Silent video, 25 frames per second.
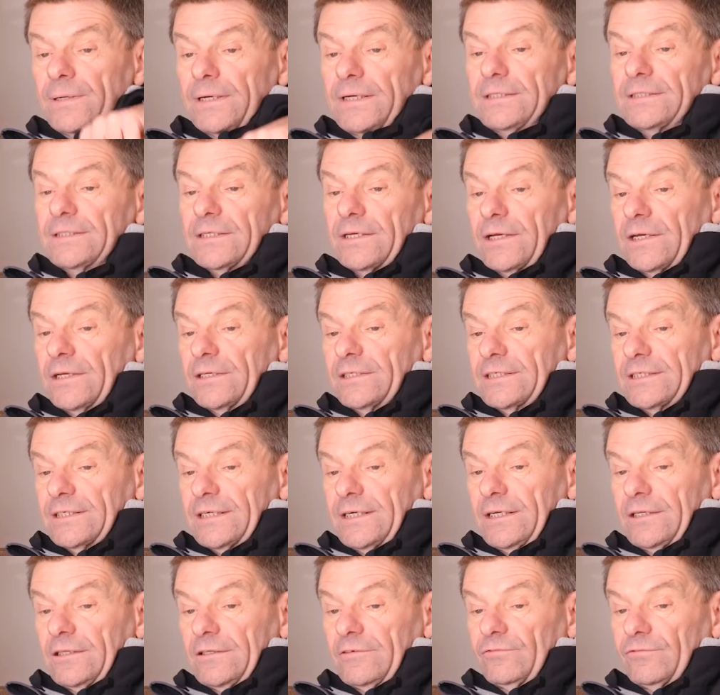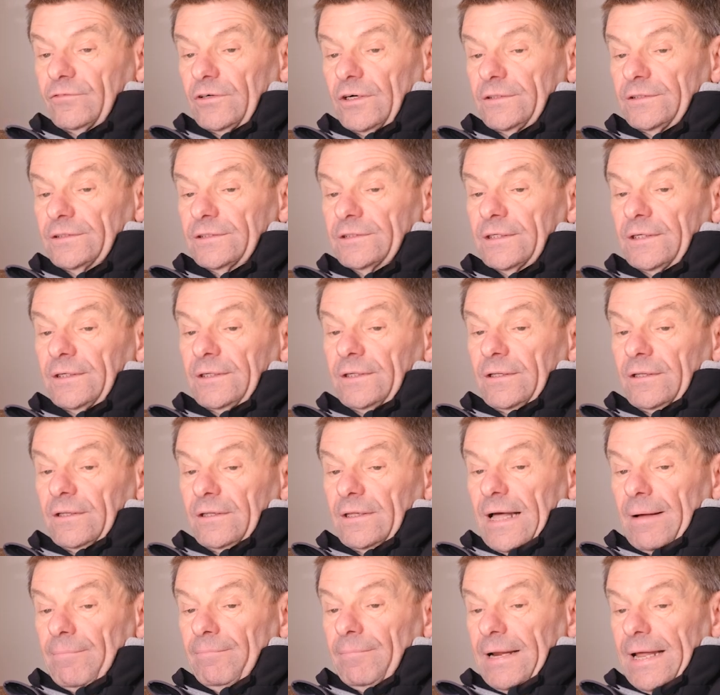piece that you can see at the front,
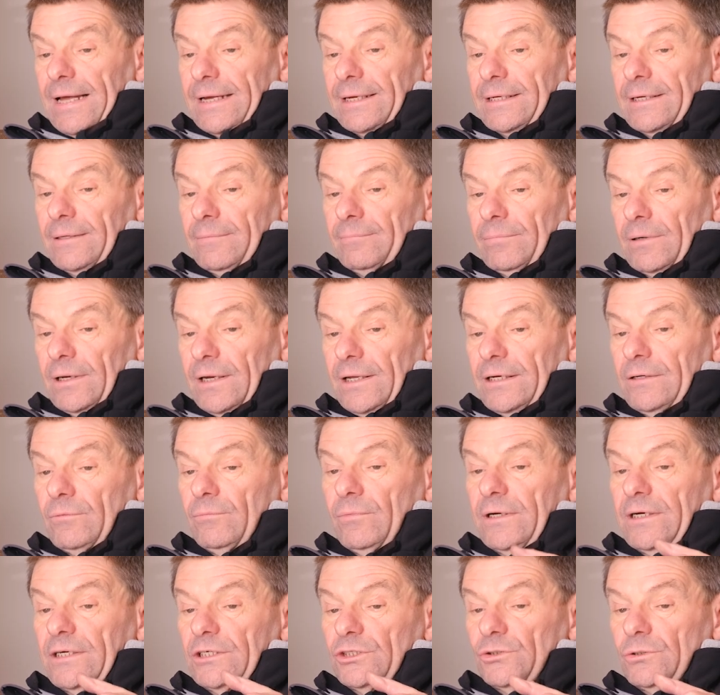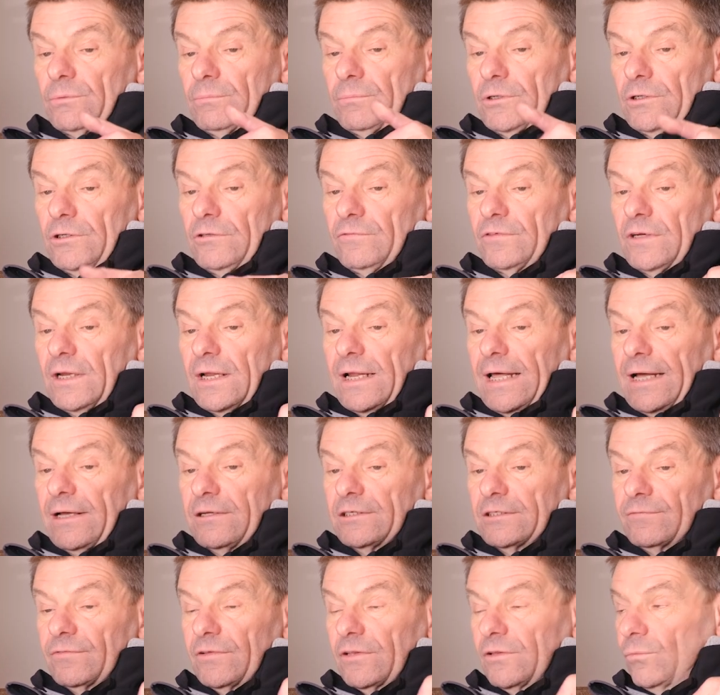that blanking plate, when it's removed,
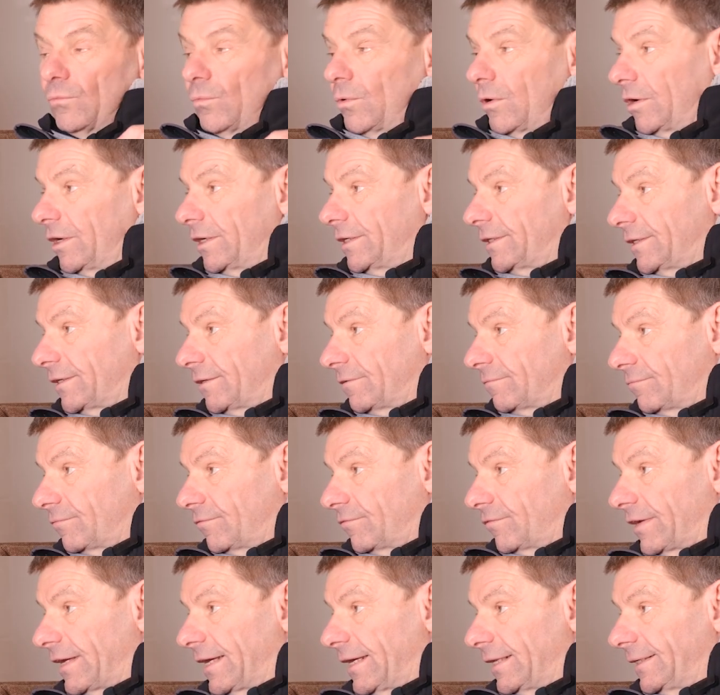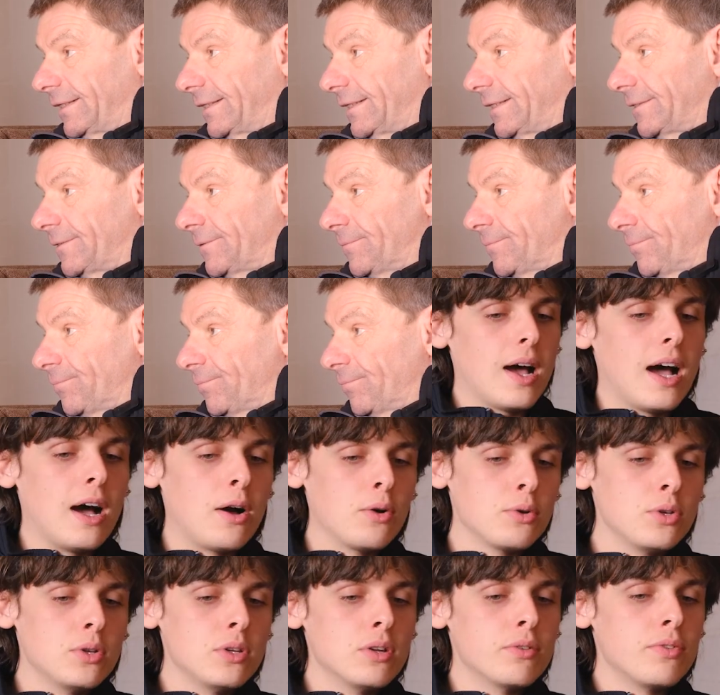allows for the wider fair lead. How
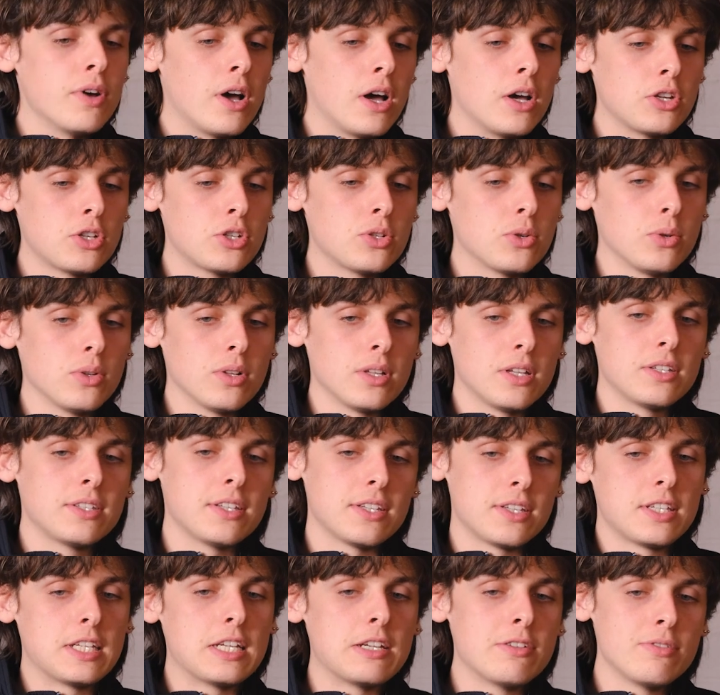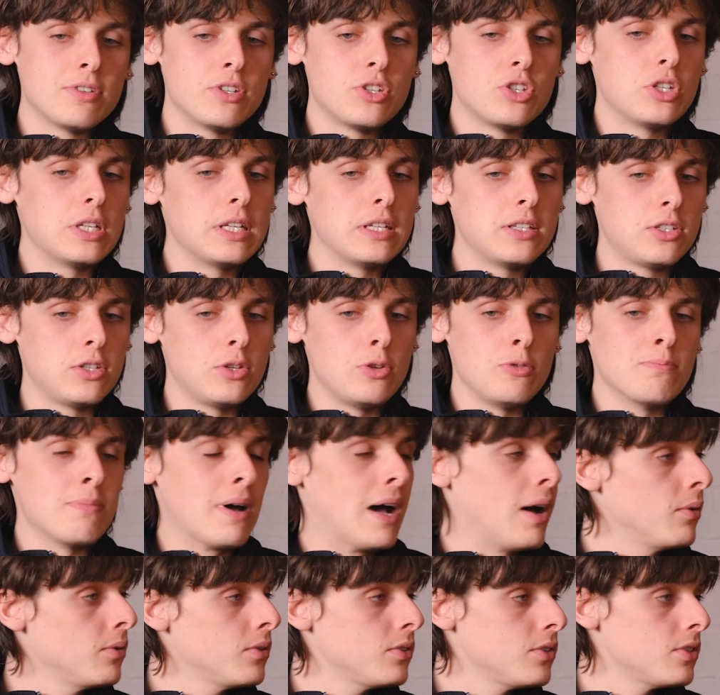universal is a Series G2
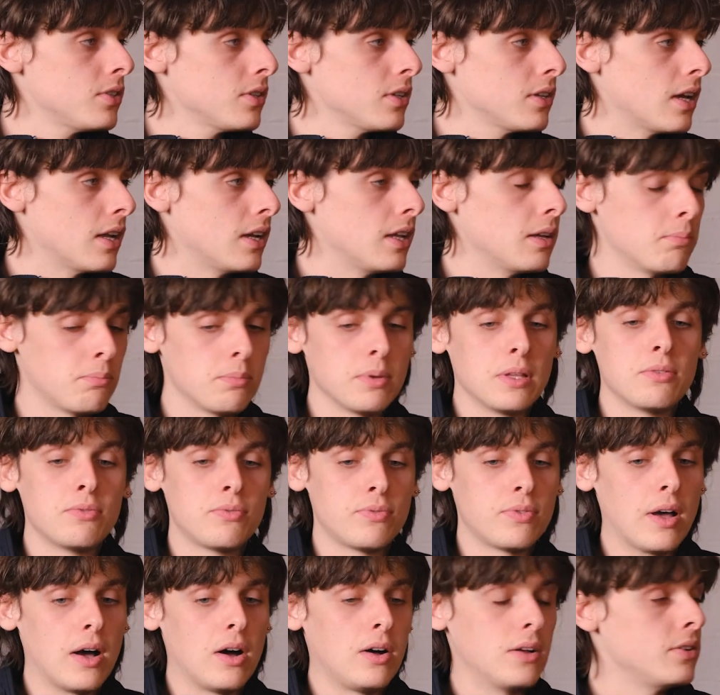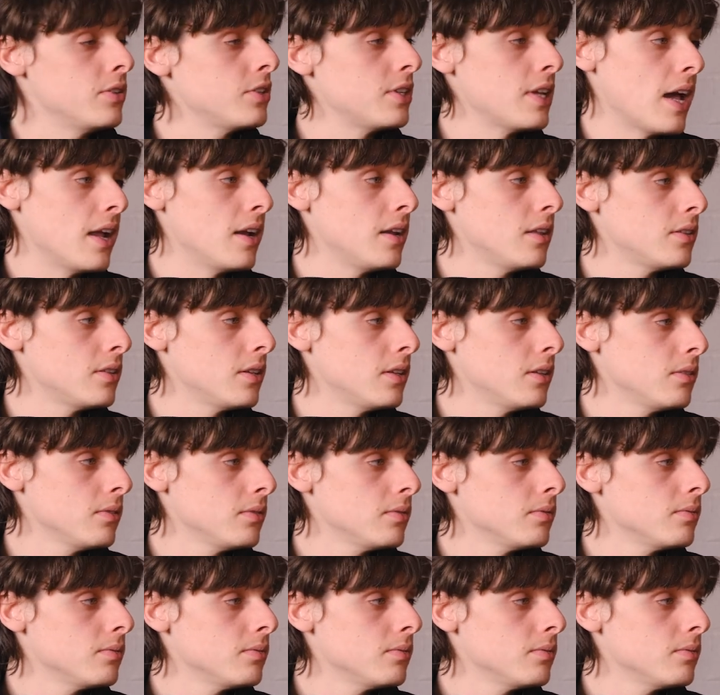mount? Can it be fit onto anything?